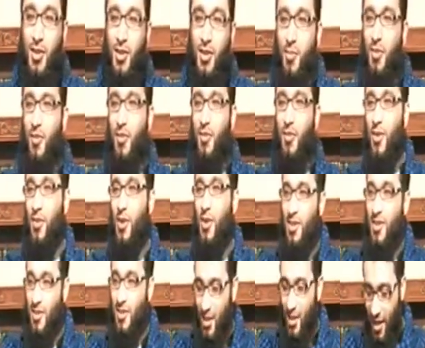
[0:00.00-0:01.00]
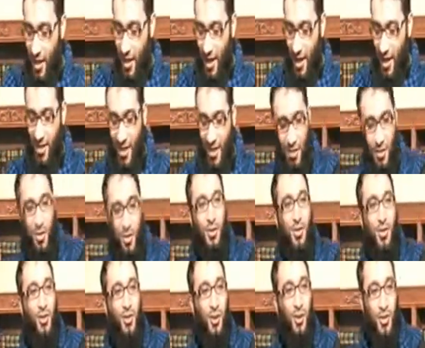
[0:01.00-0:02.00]
Now some of the narrations indicate
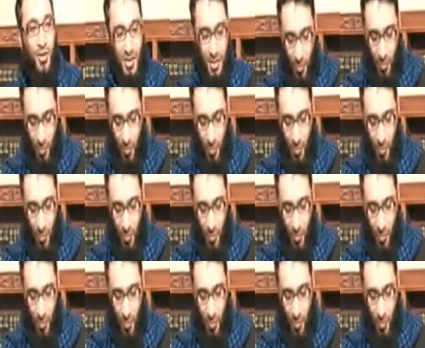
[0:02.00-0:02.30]
that those